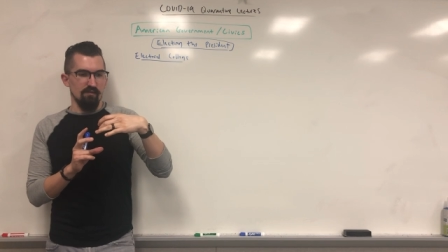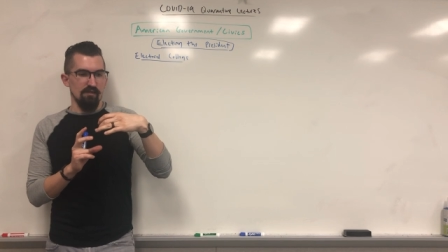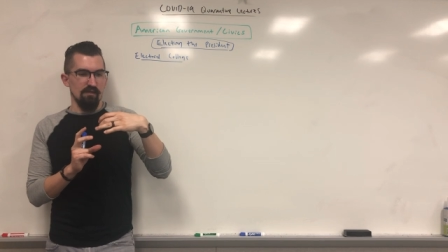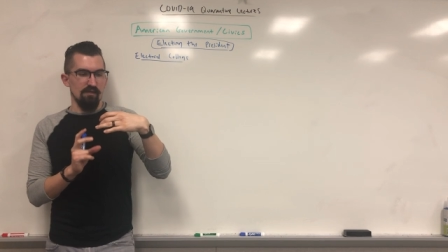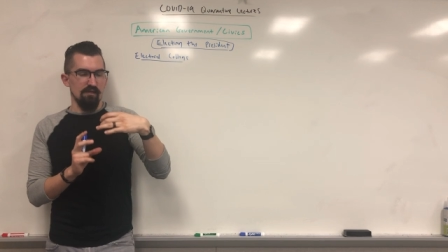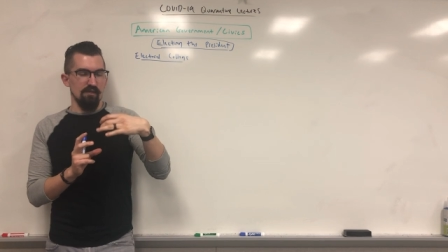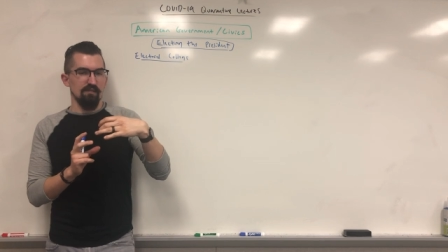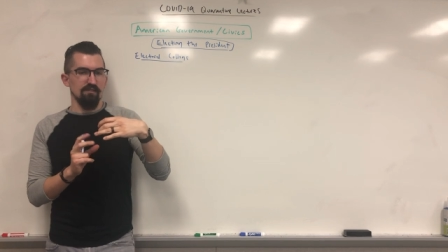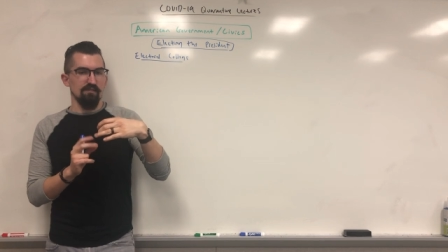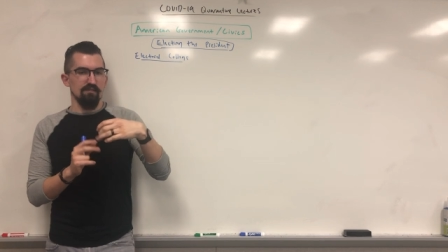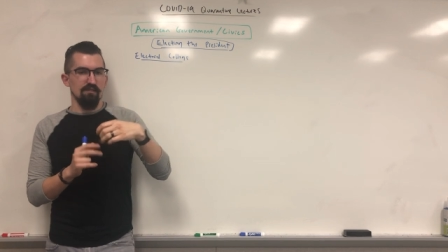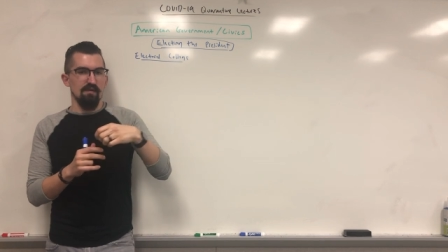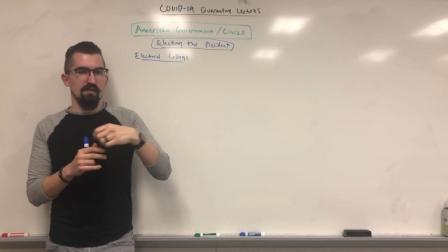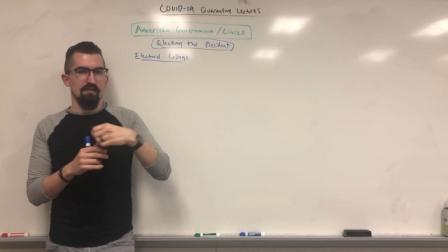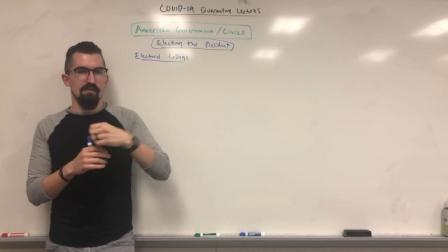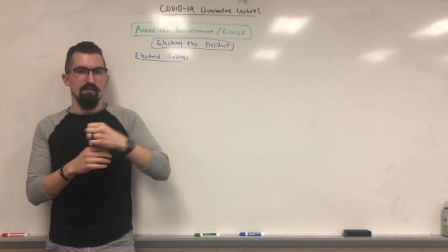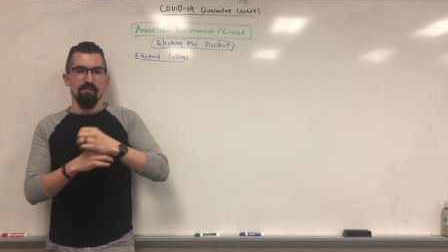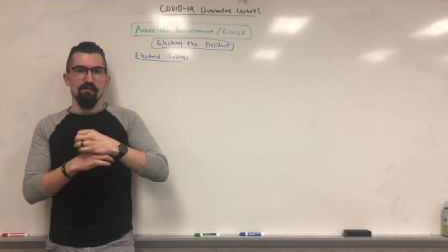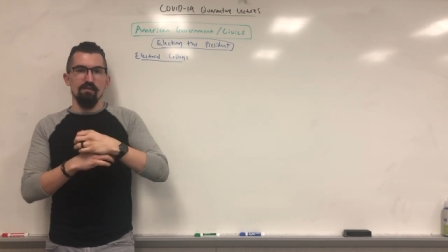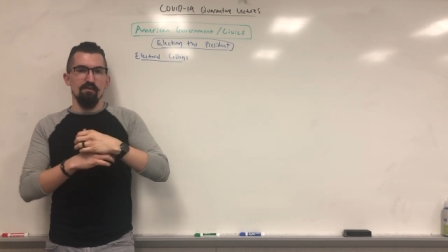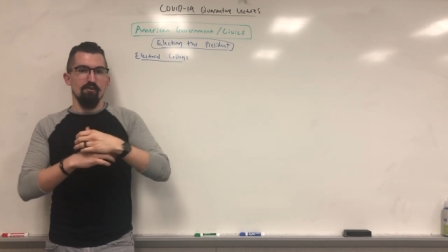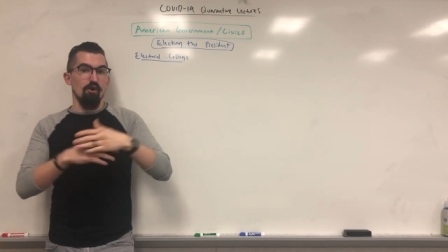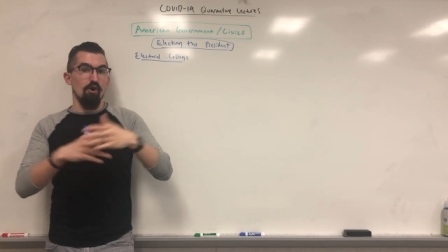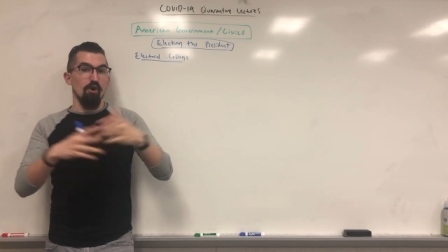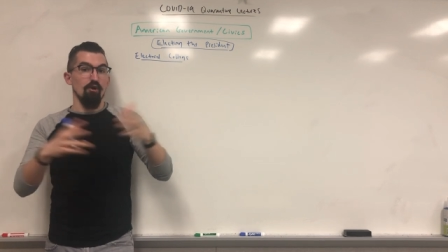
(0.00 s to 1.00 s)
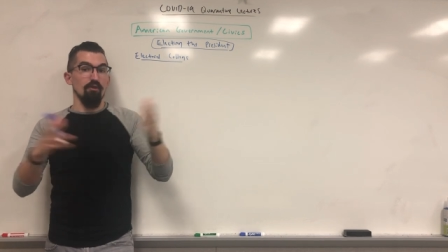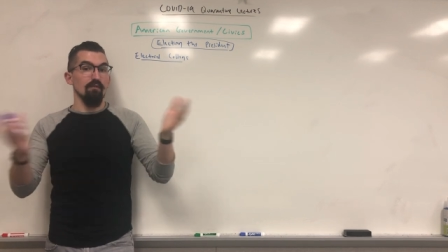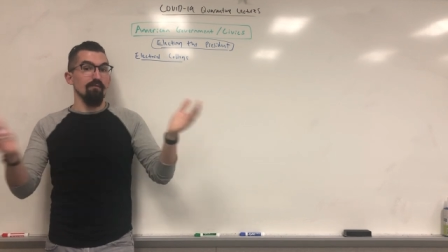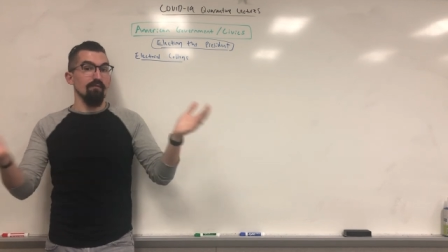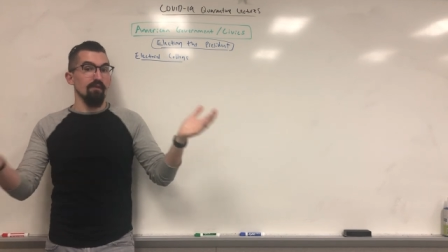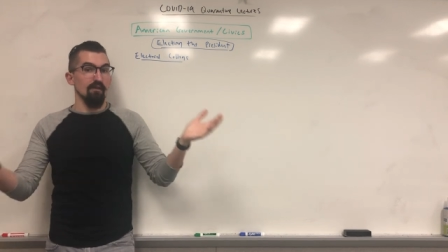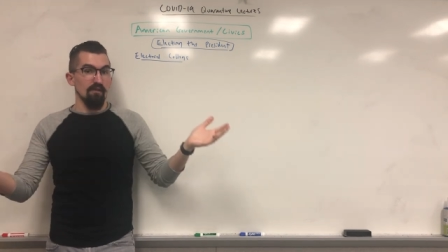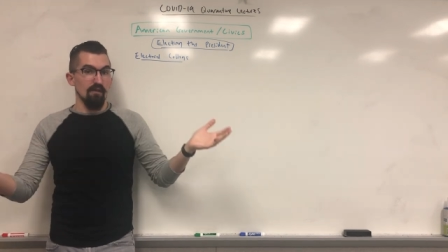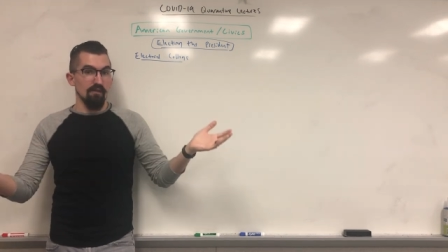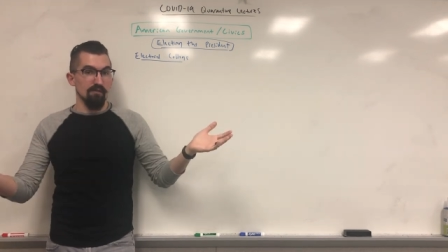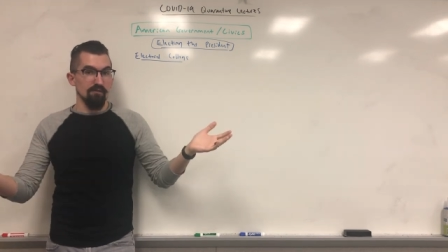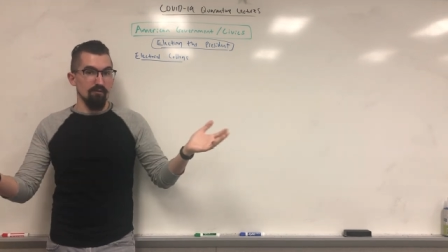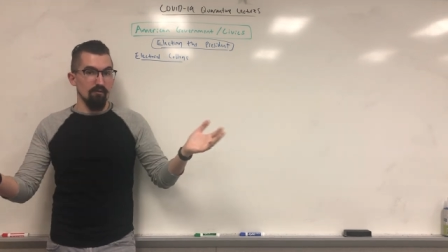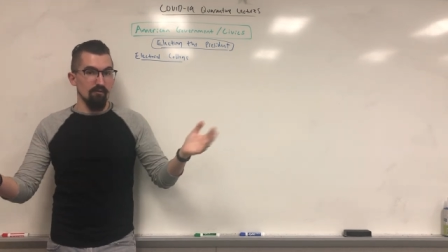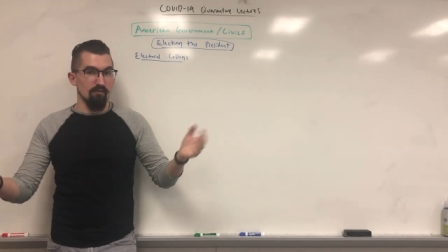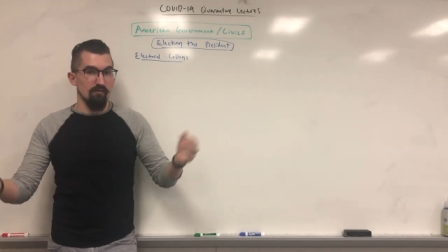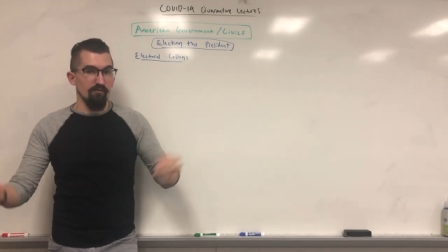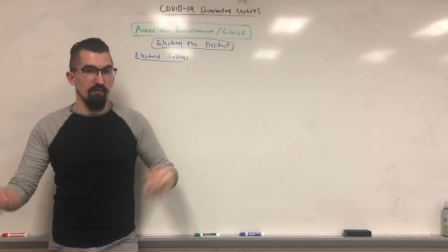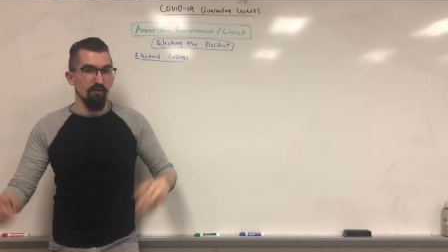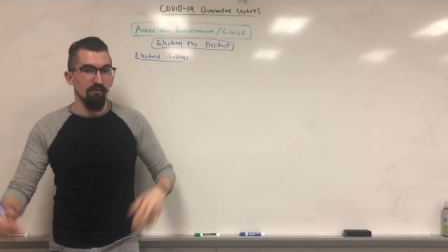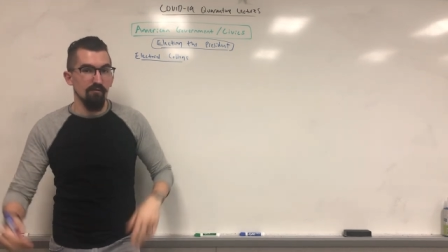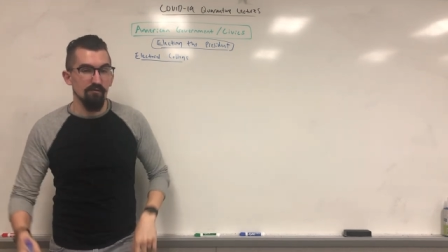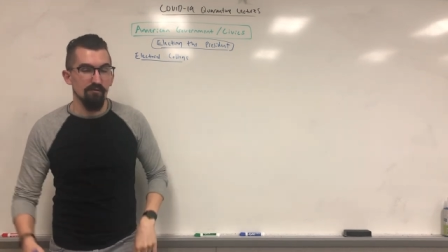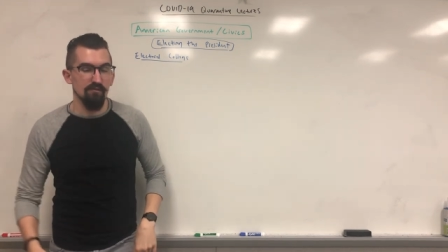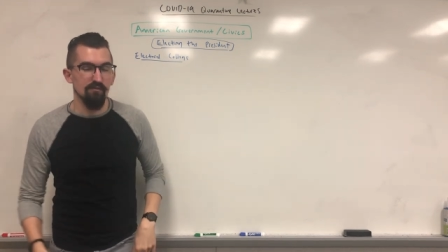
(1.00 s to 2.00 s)
in a state, get all of the electoral
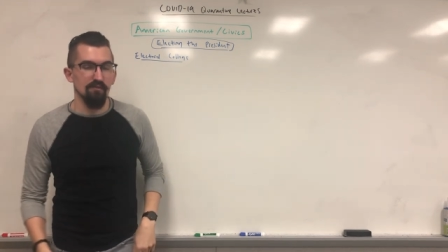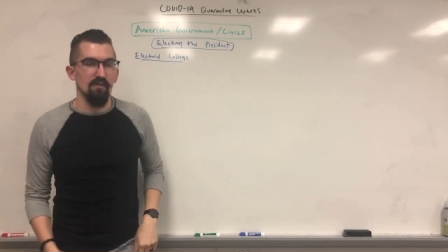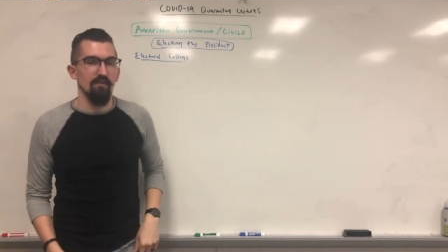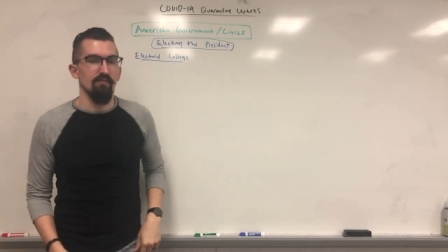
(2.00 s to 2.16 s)
votes,